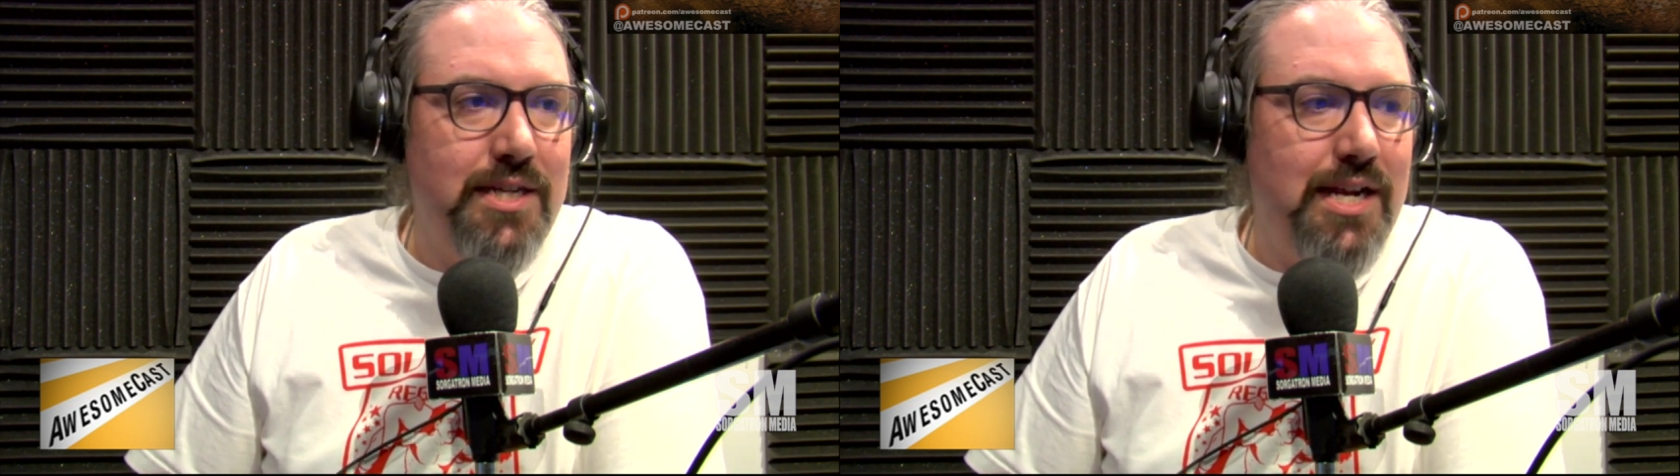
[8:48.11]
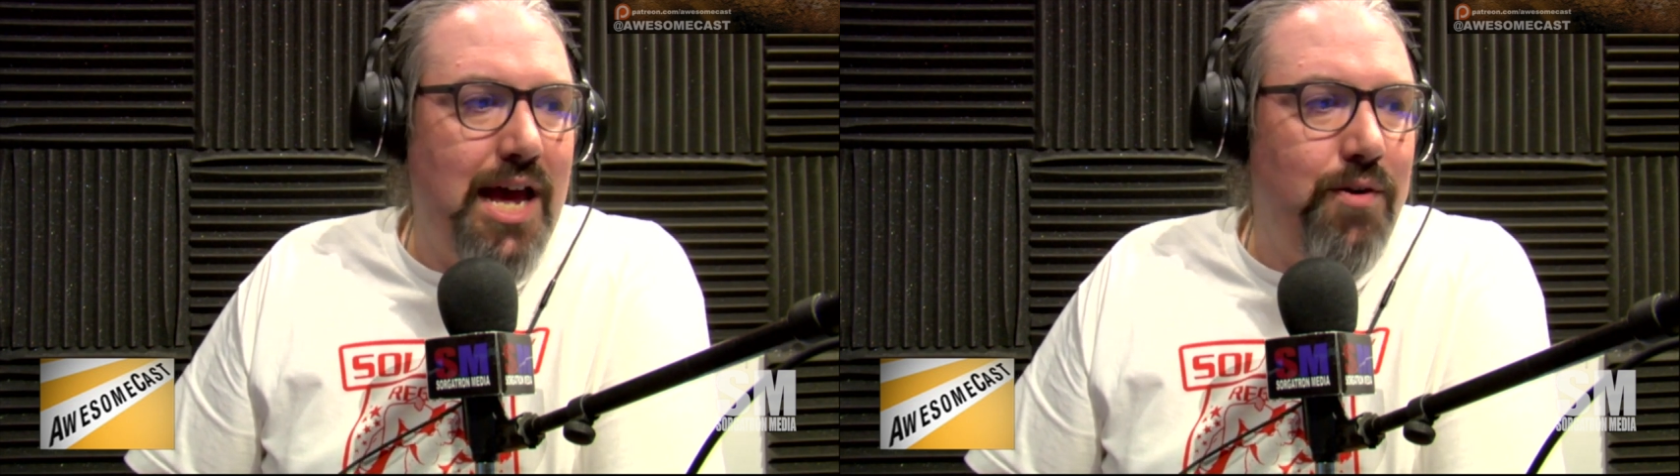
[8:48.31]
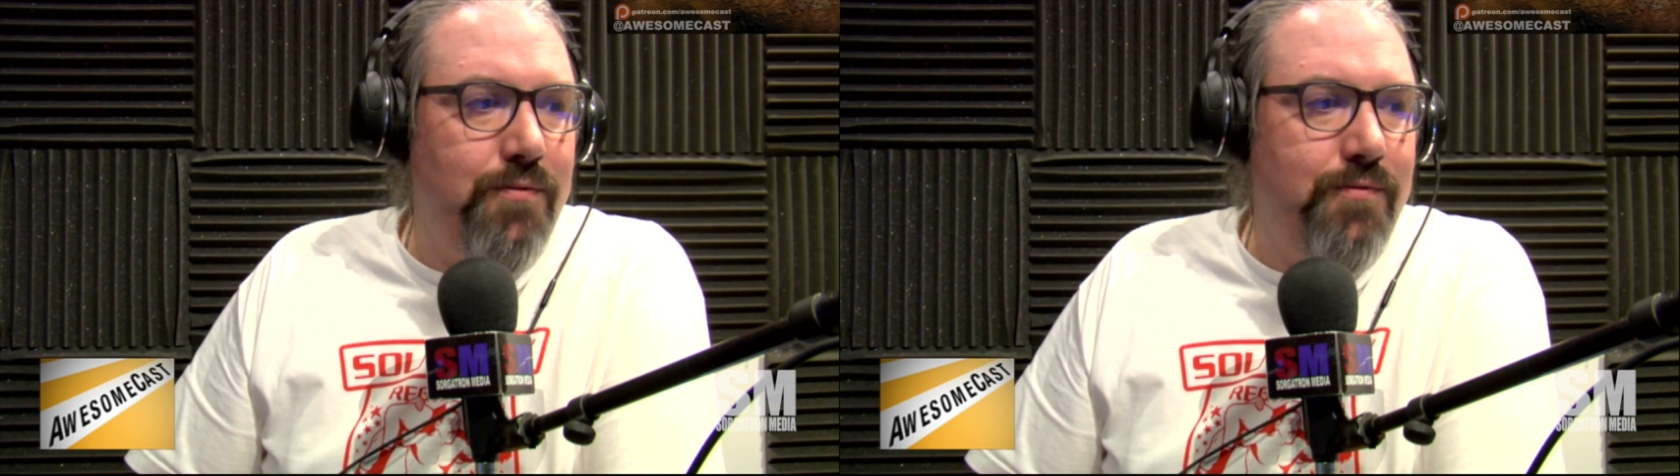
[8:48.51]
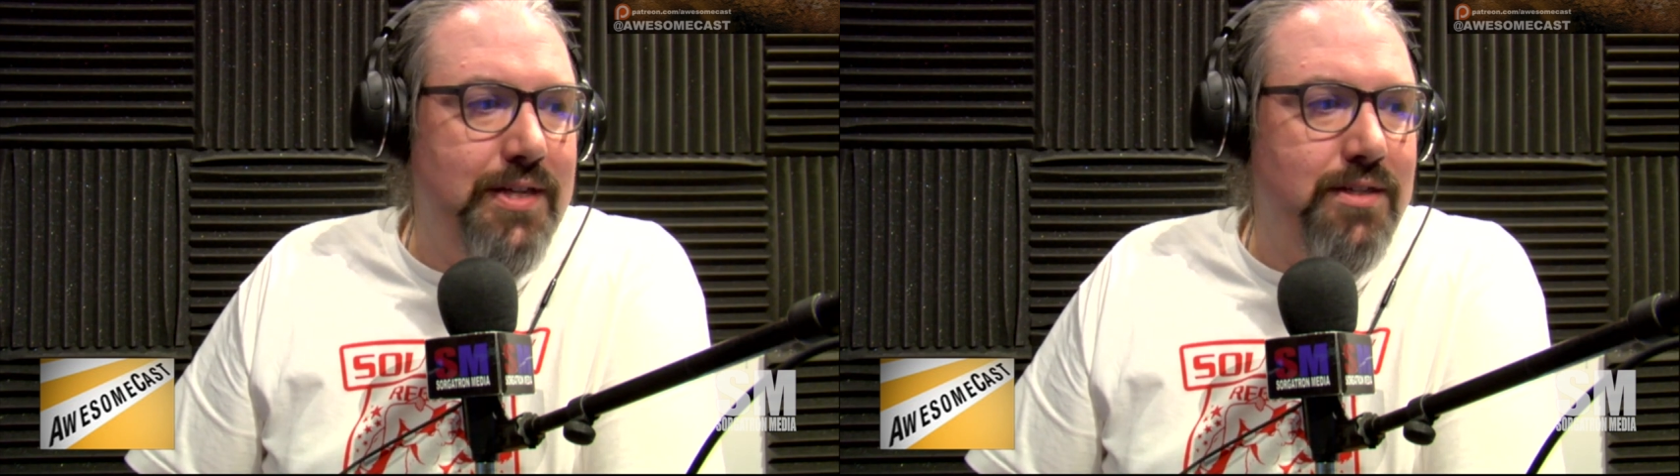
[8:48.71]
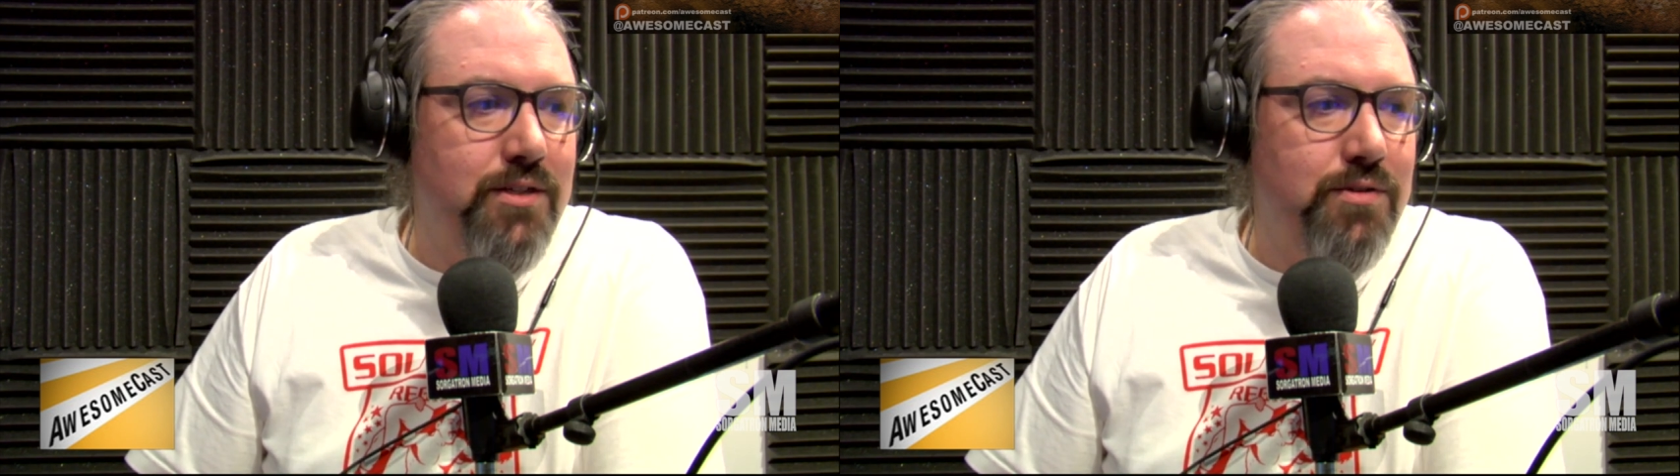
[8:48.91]
seeing how it
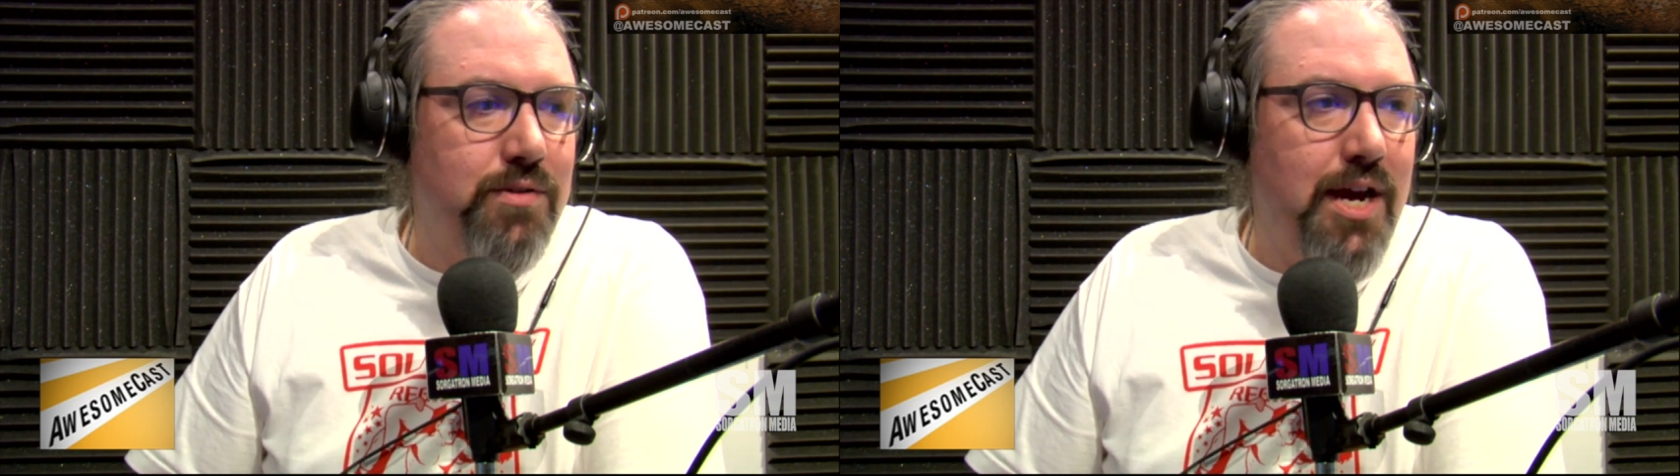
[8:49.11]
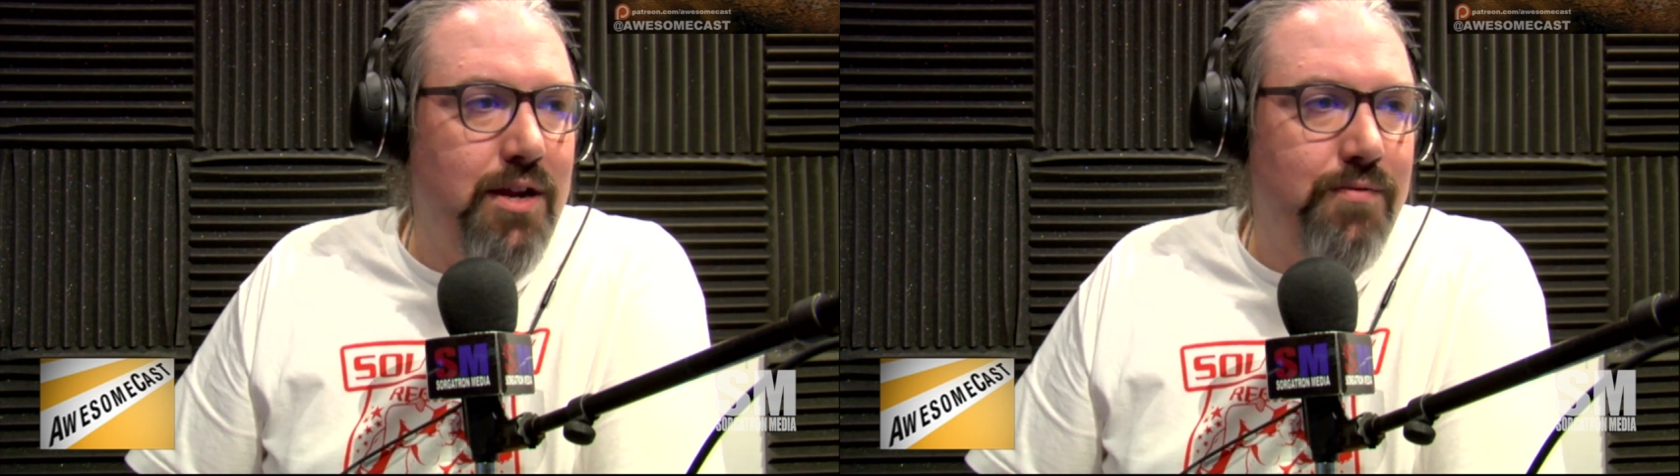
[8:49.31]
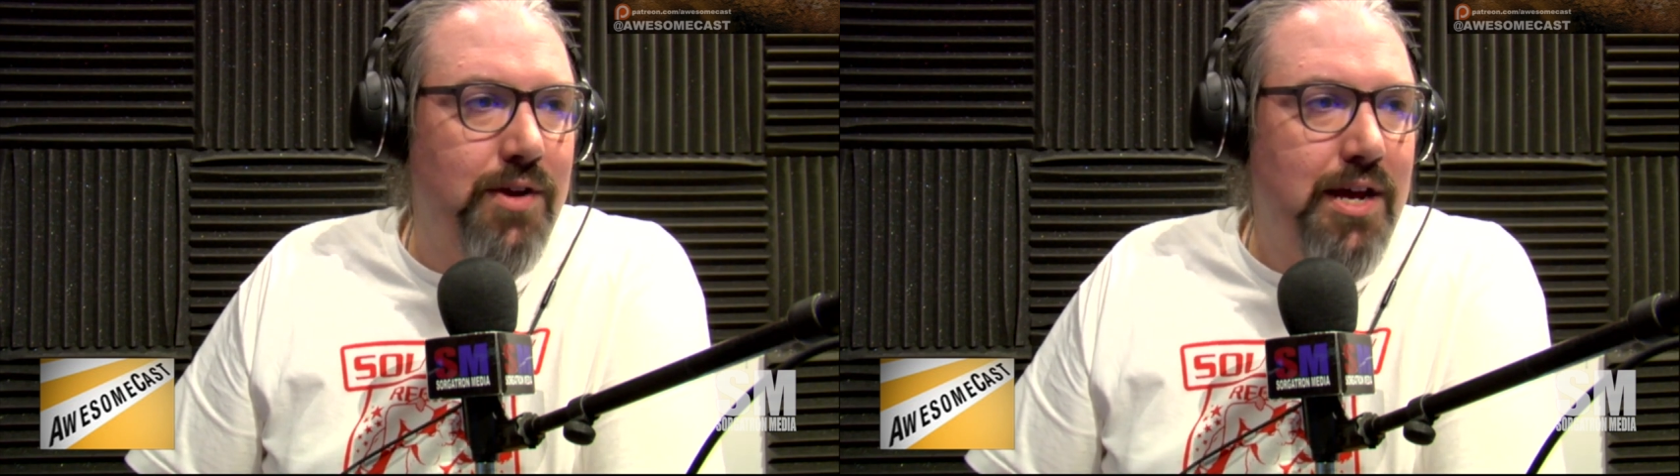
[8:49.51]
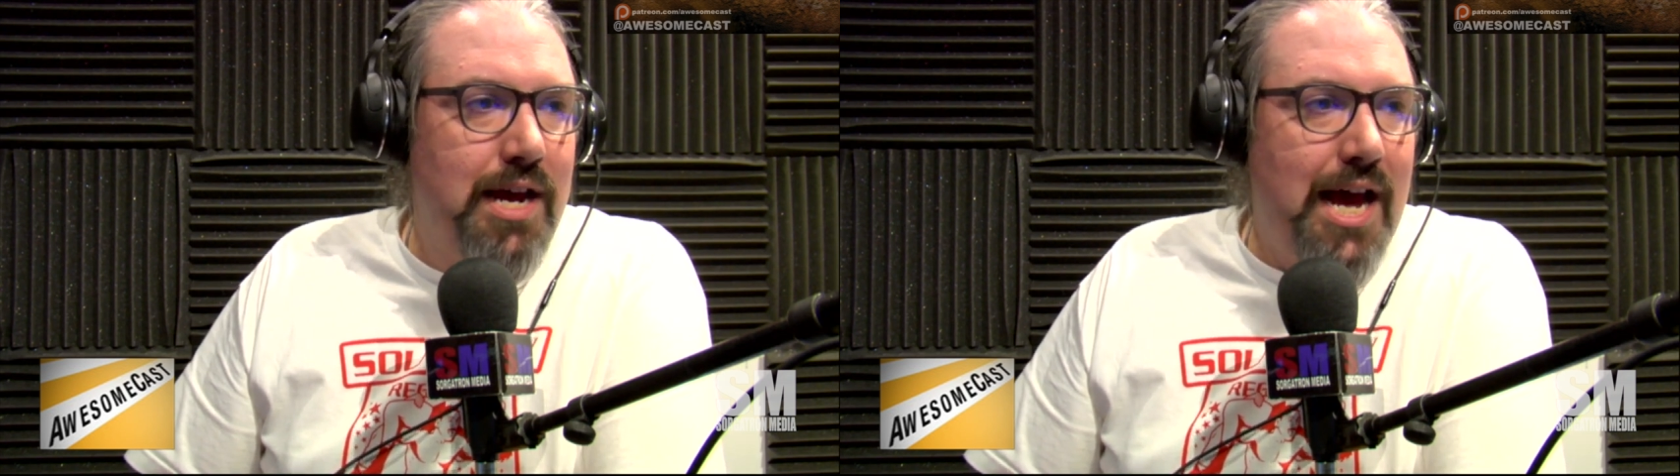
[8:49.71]
fits into kind of,